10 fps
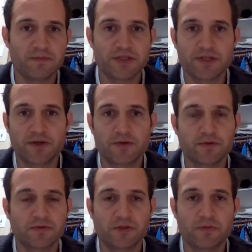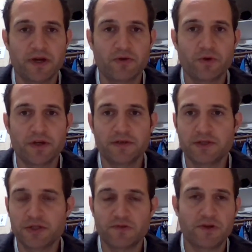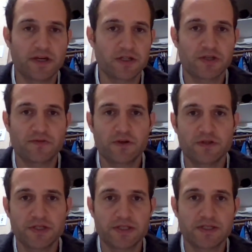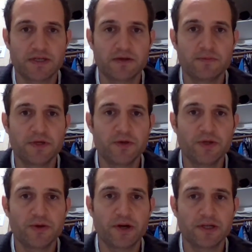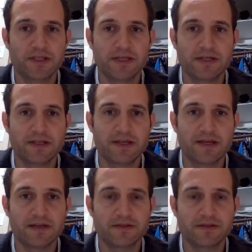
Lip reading: So no matter what, introvert, extrovert, just be who you are at the end of the day.